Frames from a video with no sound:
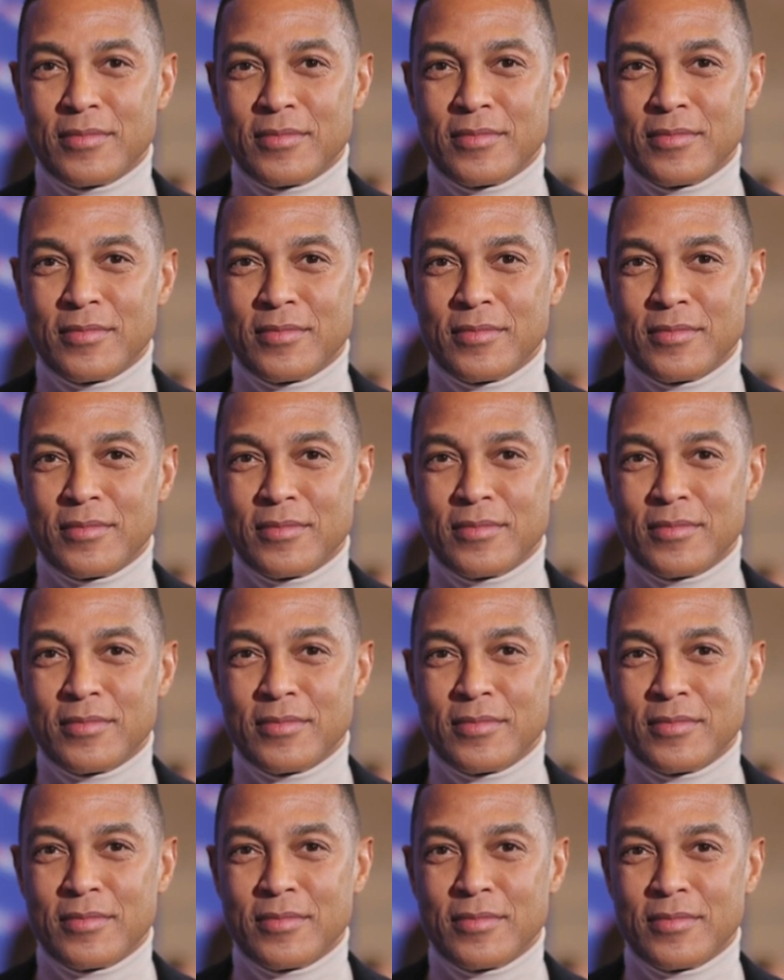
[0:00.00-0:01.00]

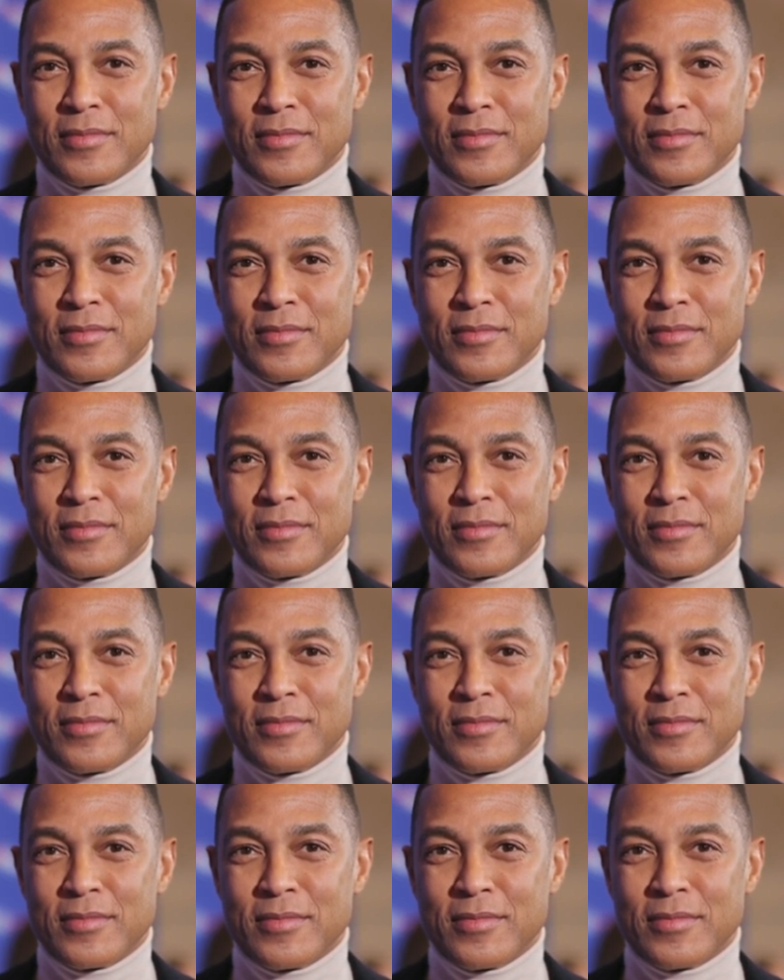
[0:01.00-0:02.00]

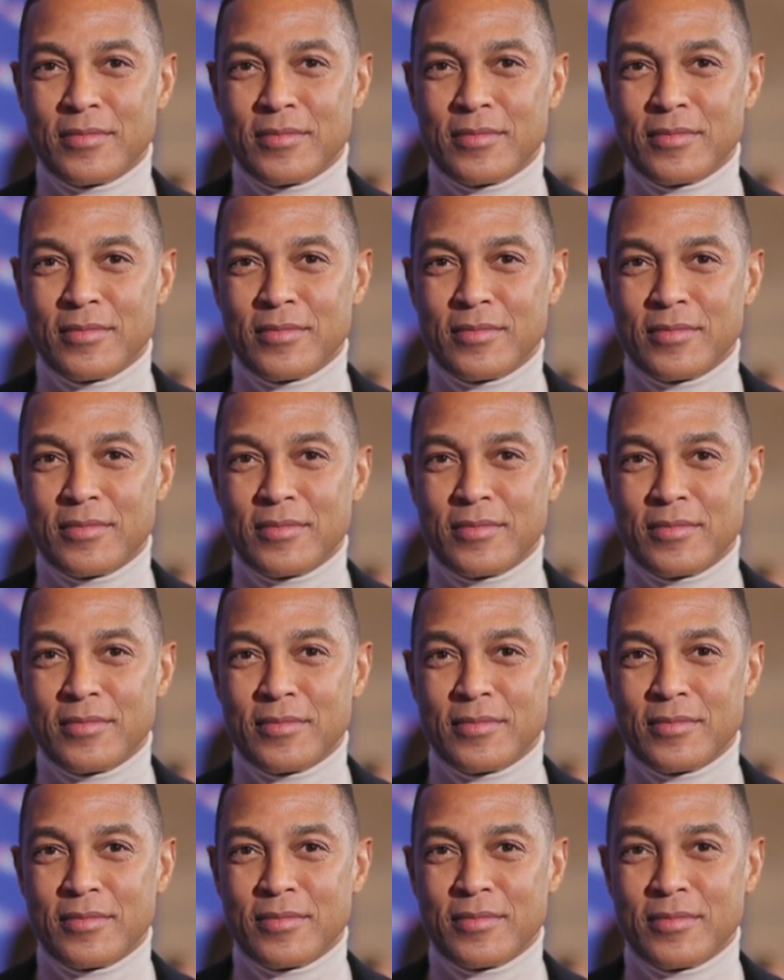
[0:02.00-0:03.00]

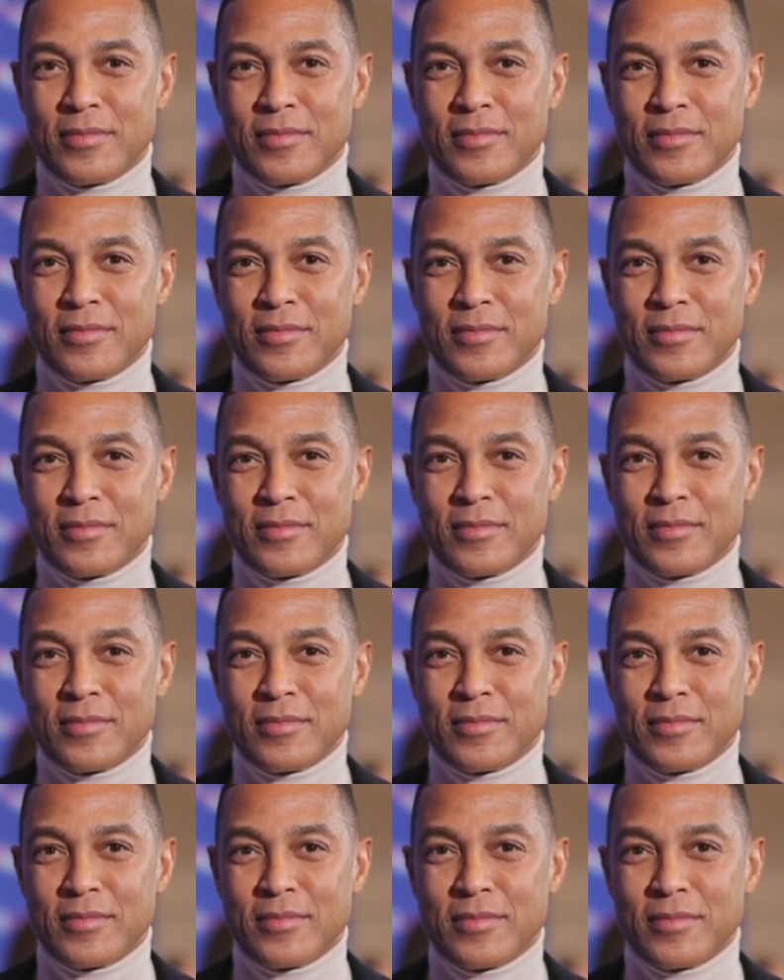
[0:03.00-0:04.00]

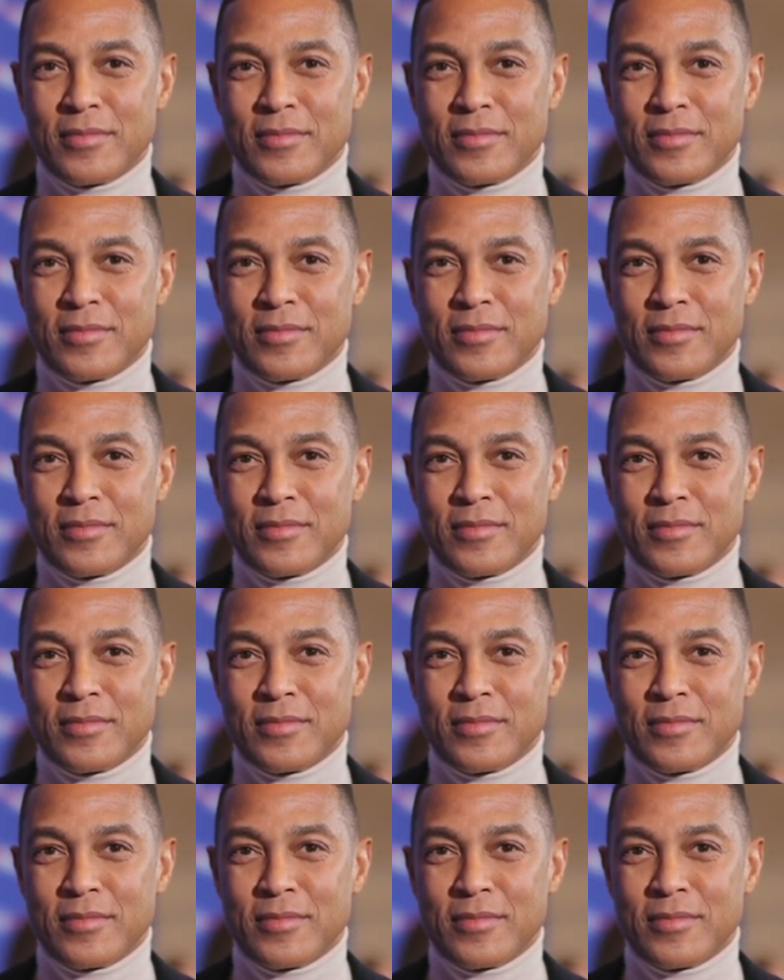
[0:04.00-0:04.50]
(not speaking)